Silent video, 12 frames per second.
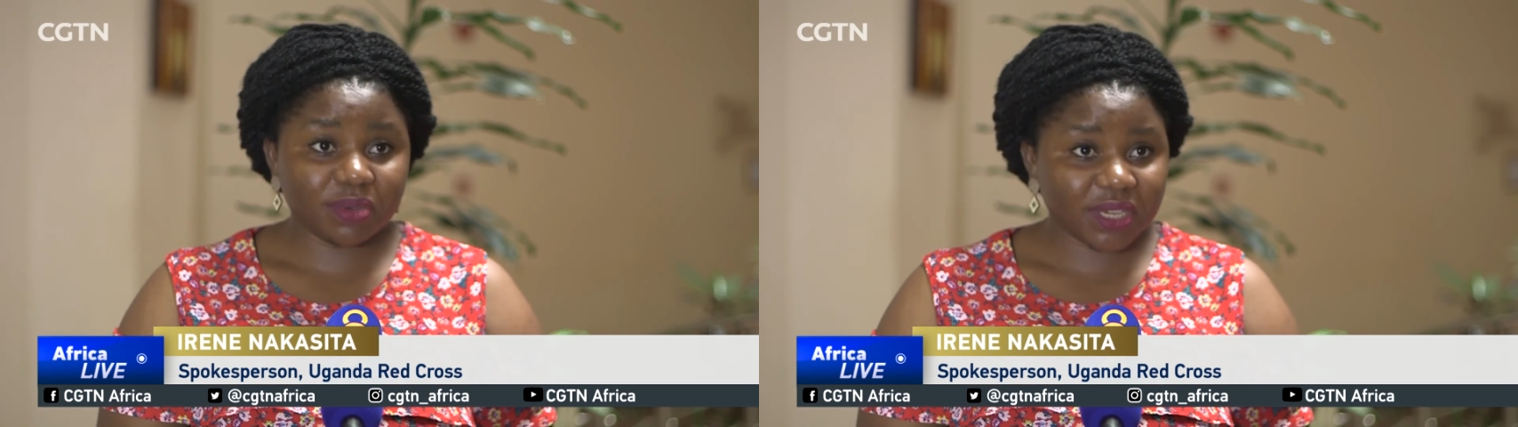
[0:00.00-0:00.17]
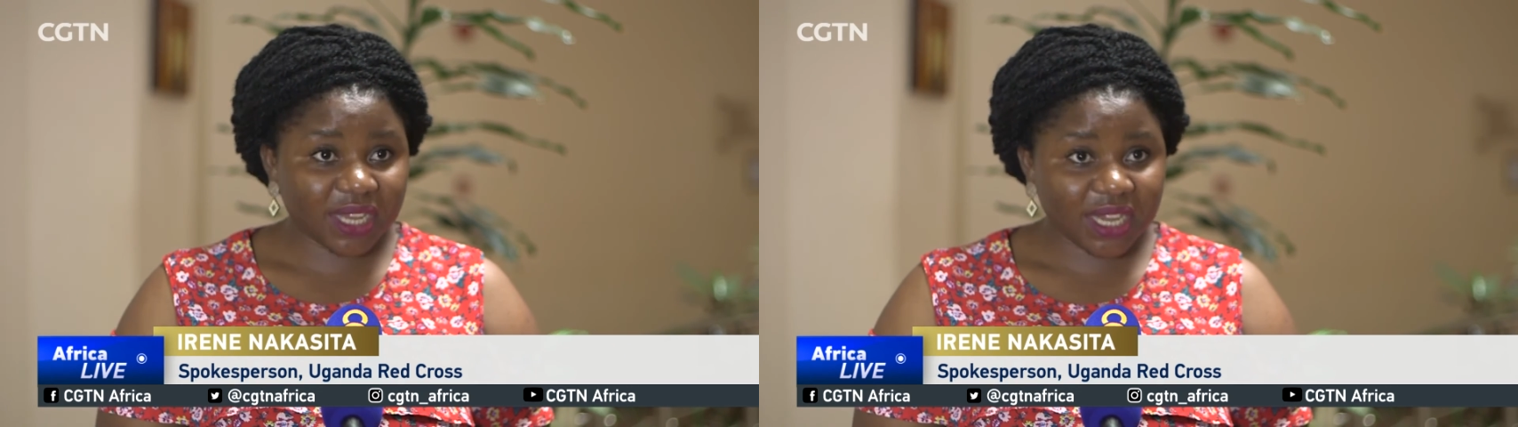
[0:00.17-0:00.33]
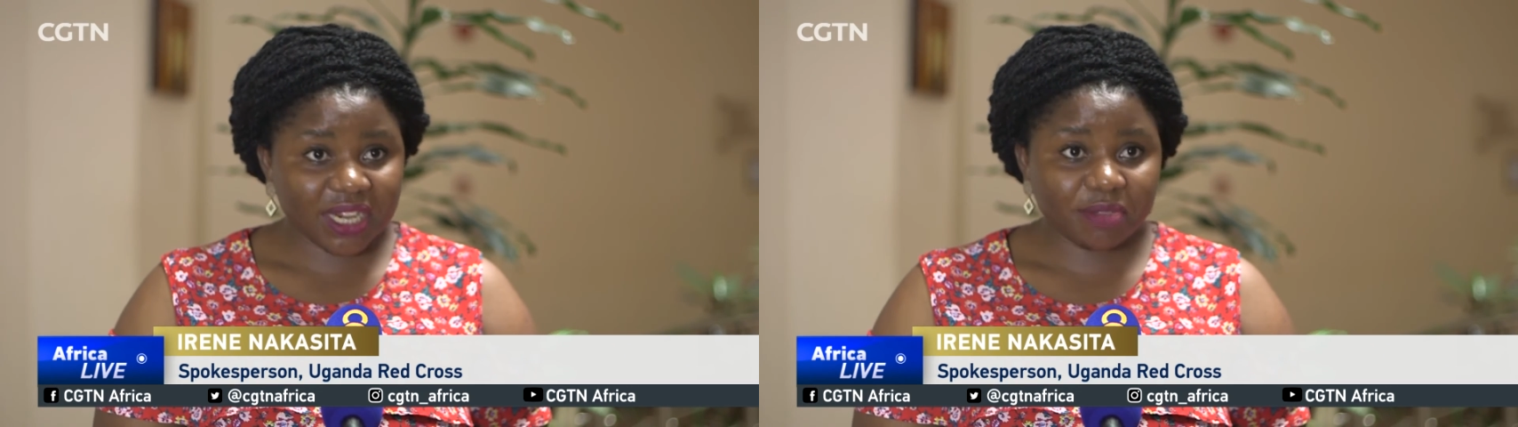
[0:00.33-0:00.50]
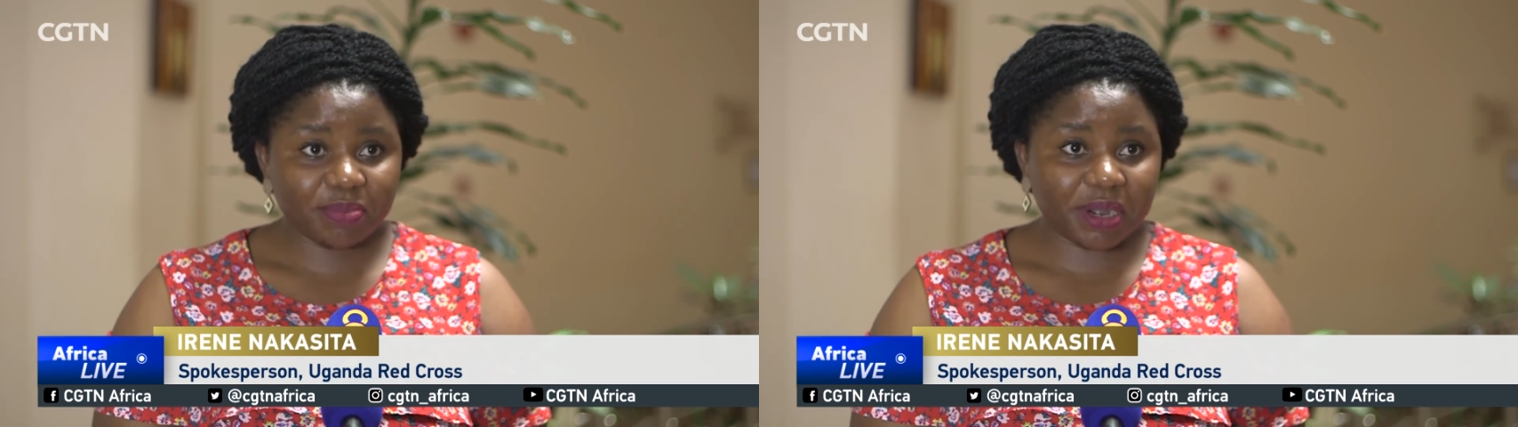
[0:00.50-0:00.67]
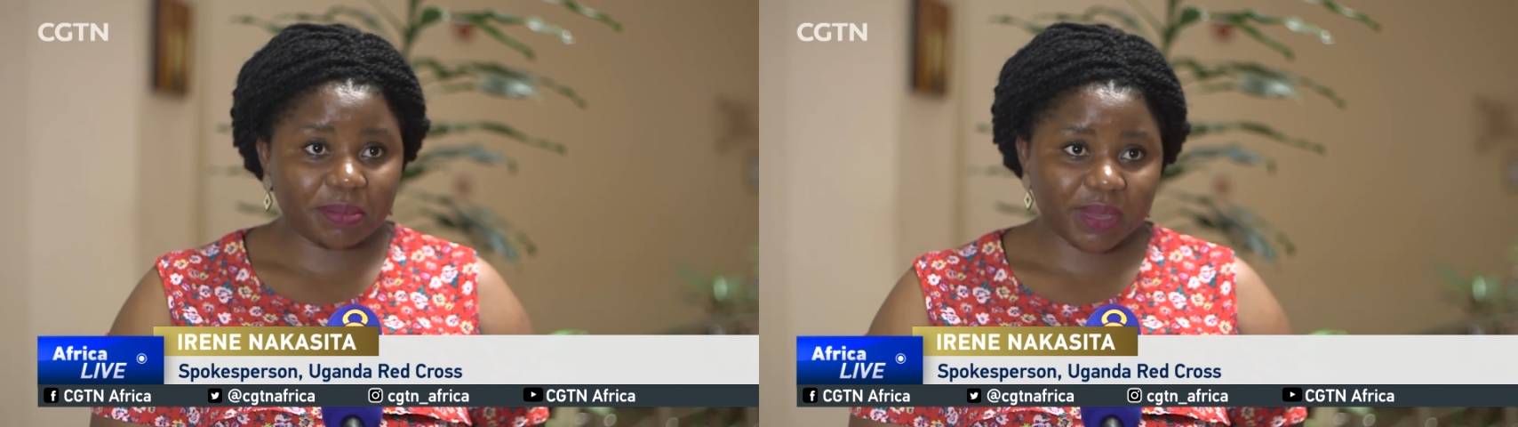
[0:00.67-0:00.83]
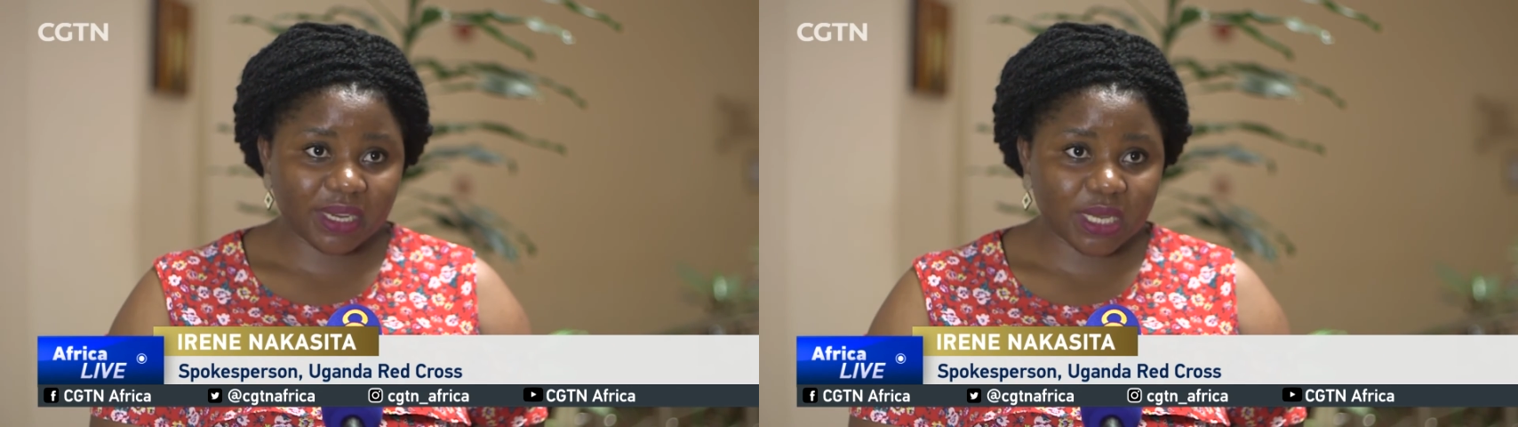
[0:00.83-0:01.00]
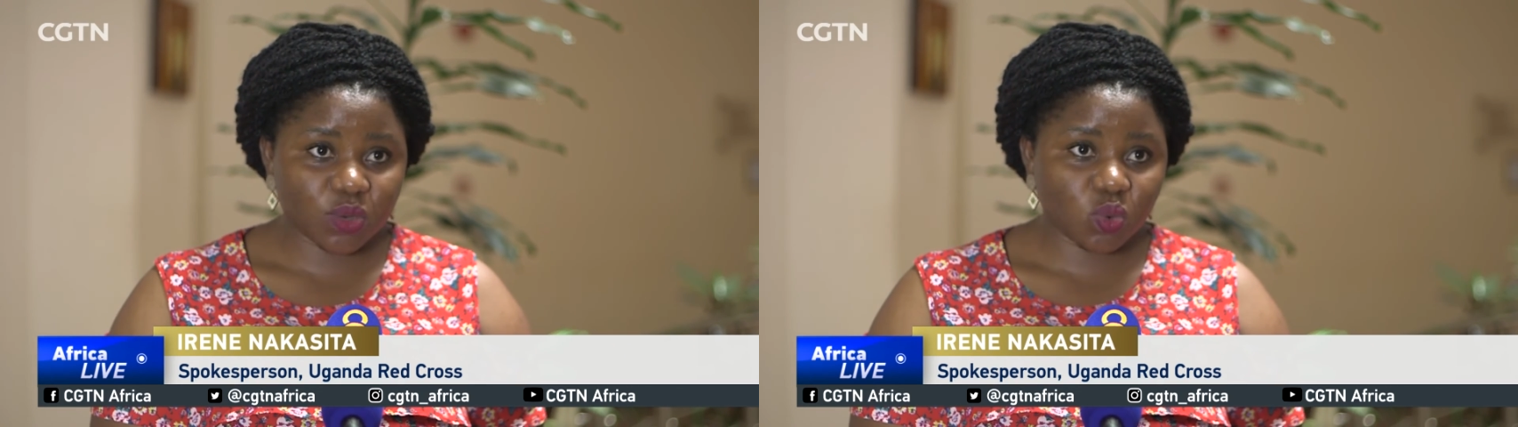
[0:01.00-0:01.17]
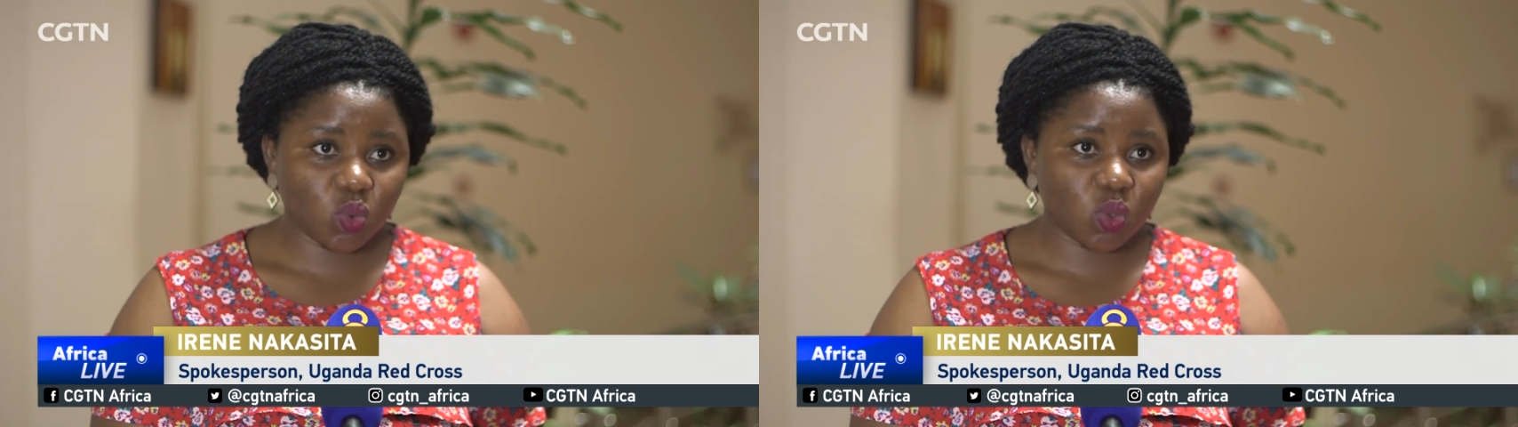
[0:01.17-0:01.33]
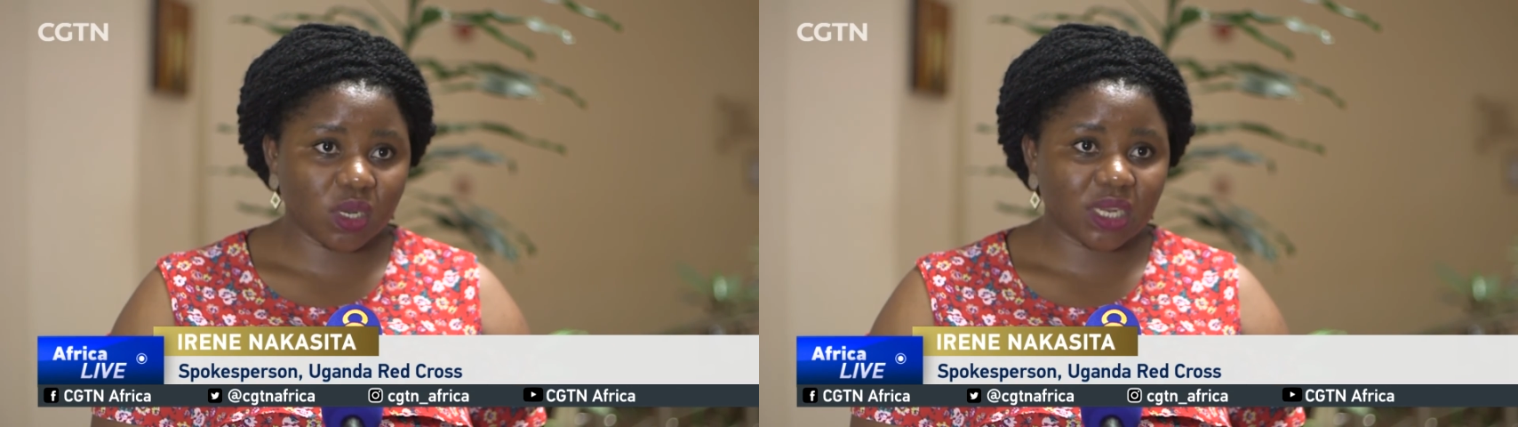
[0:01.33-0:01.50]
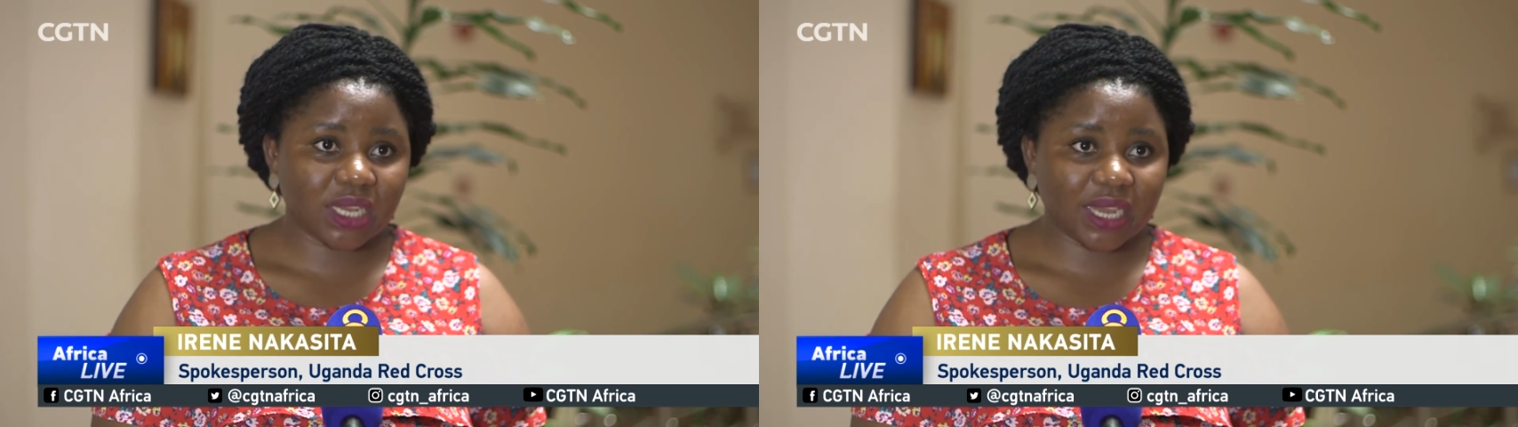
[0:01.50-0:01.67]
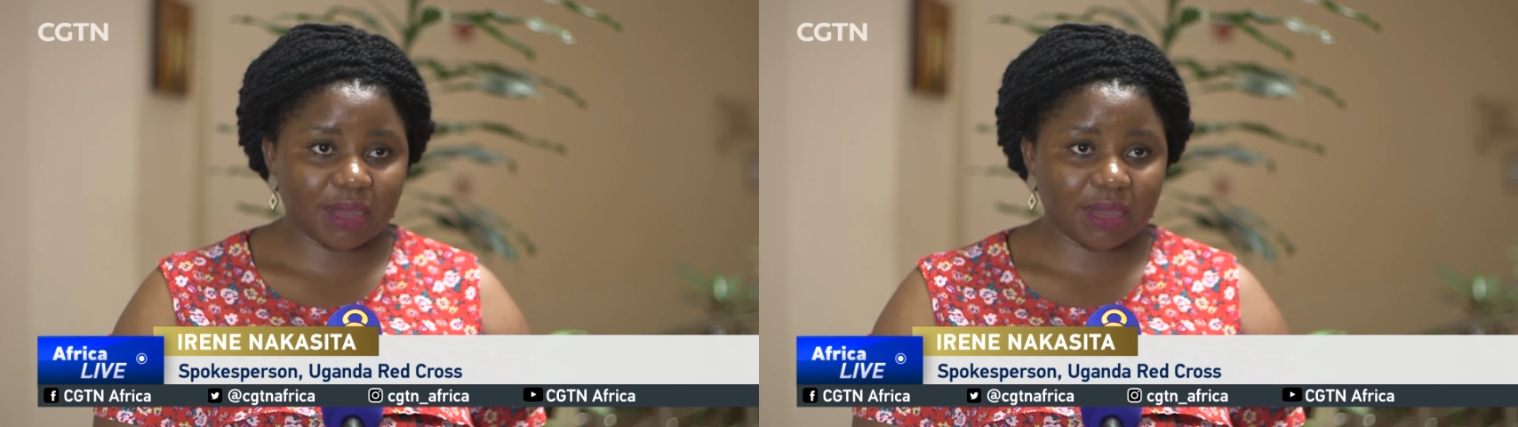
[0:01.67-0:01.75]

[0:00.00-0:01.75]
Bunagana Primary School